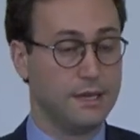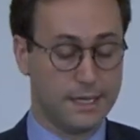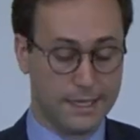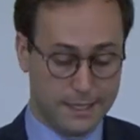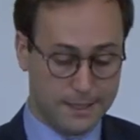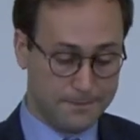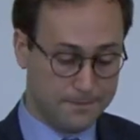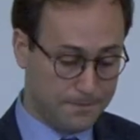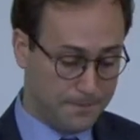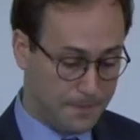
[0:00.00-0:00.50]

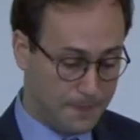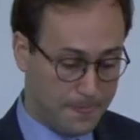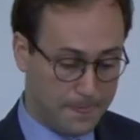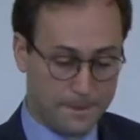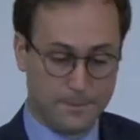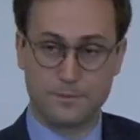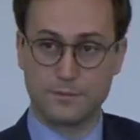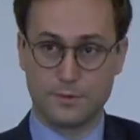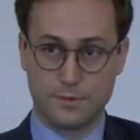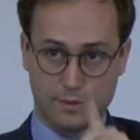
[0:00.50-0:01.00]
Um,
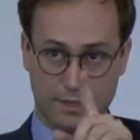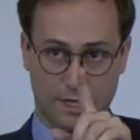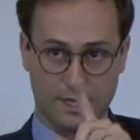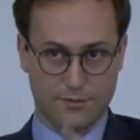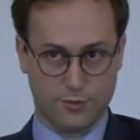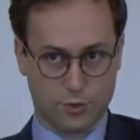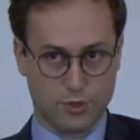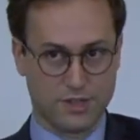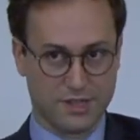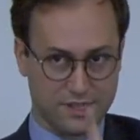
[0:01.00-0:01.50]
I
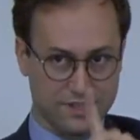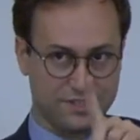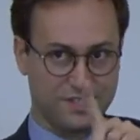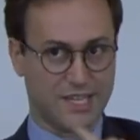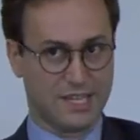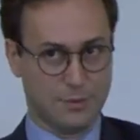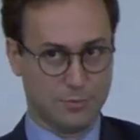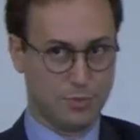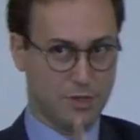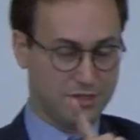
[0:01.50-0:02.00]
forgot the
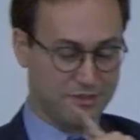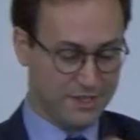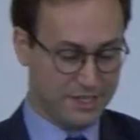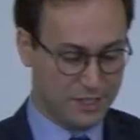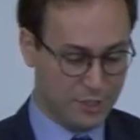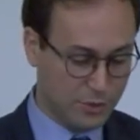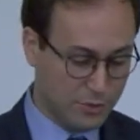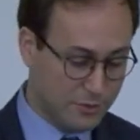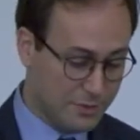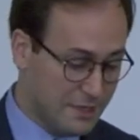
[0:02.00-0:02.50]
second part,
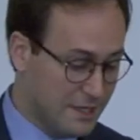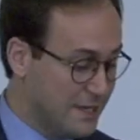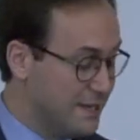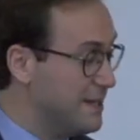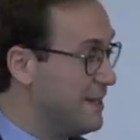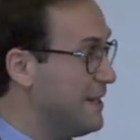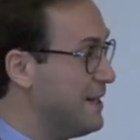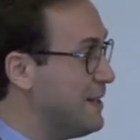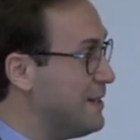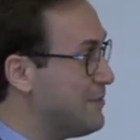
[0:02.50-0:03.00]
thank you.
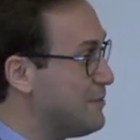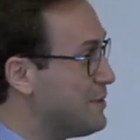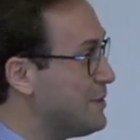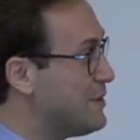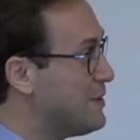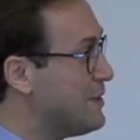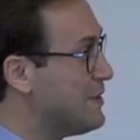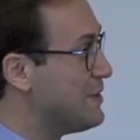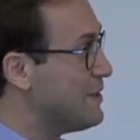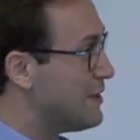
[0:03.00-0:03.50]
Uh,
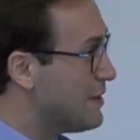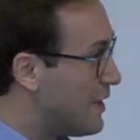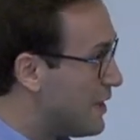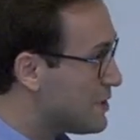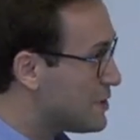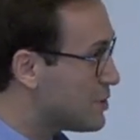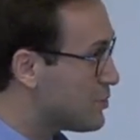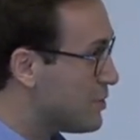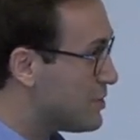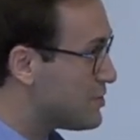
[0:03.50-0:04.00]
the, the, the,
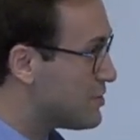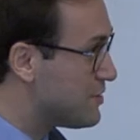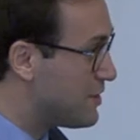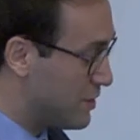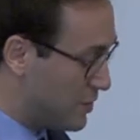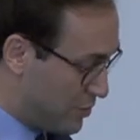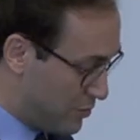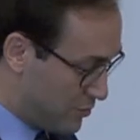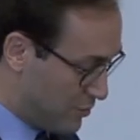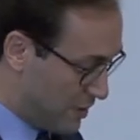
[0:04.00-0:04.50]
last question
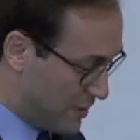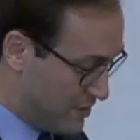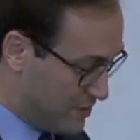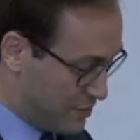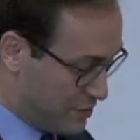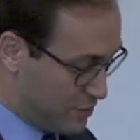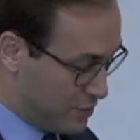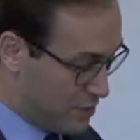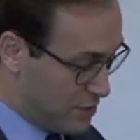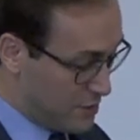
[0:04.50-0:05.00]
that you
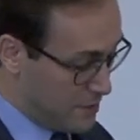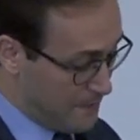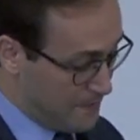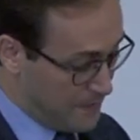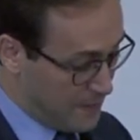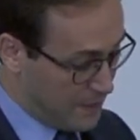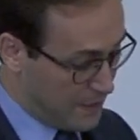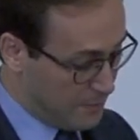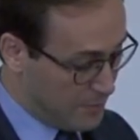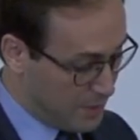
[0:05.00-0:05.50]
raised, sir,
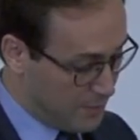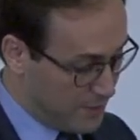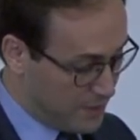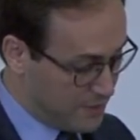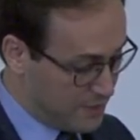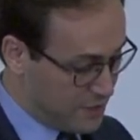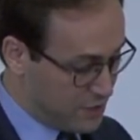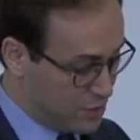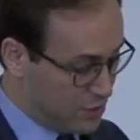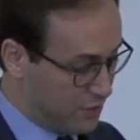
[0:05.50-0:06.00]

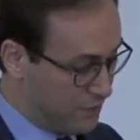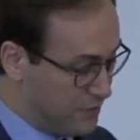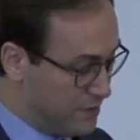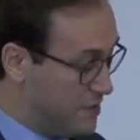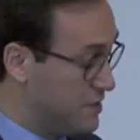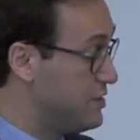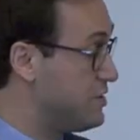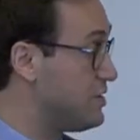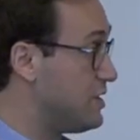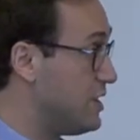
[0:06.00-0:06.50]
implementation of
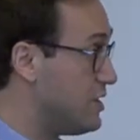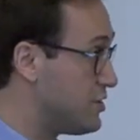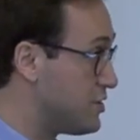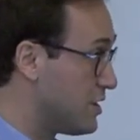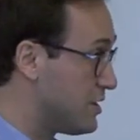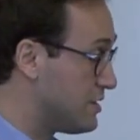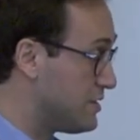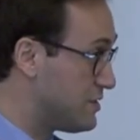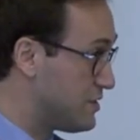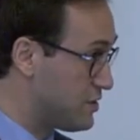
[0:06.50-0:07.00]
the
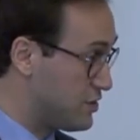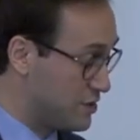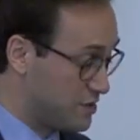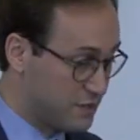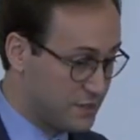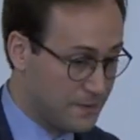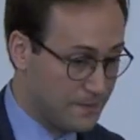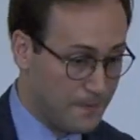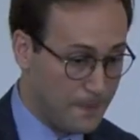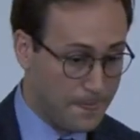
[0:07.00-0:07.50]
CHR
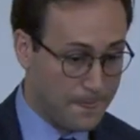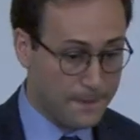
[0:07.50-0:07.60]
decisions.